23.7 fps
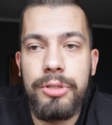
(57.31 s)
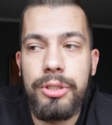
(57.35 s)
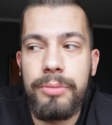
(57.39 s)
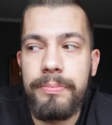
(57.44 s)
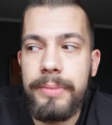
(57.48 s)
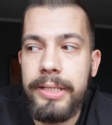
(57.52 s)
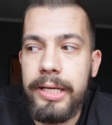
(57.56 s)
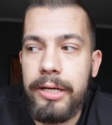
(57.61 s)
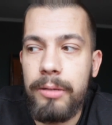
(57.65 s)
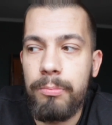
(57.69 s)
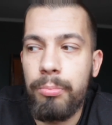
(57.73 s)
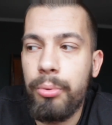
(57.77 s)
to
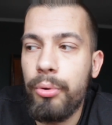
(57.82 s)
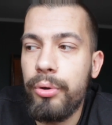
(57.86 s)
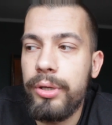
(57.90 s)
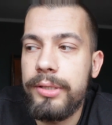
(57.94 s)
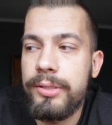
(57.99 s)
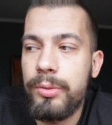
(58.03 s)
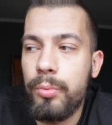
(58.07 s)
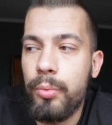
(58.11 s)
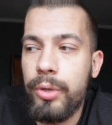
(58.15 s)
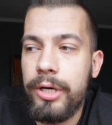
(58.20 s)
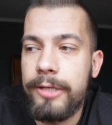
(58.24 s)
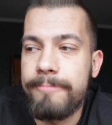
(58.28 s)
me at a
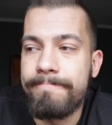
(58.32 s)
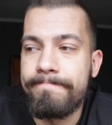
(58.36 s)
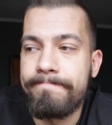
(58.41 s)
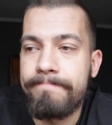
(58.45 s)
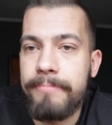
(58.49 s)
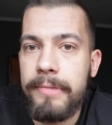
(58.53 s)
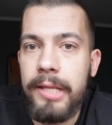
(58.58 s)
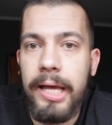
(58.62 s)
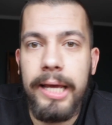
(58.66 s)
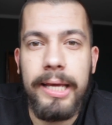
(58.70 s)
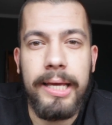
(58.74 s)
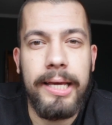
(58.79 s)
point where
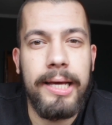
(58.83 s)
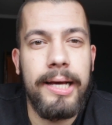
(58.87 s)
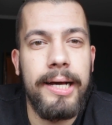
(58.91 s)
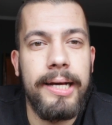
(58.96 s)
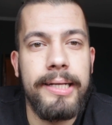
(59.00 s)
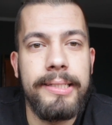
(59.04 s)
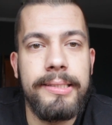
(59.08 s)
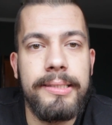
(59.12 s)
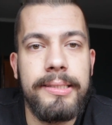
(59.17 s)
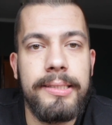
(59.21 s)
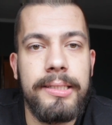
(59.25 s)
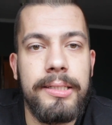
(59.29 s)
I
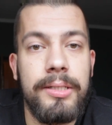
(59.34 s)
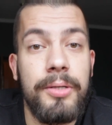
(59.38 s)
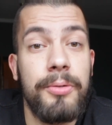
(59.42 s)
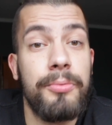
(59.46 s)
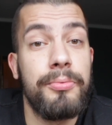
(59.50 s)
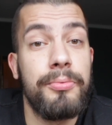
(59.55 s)
kinda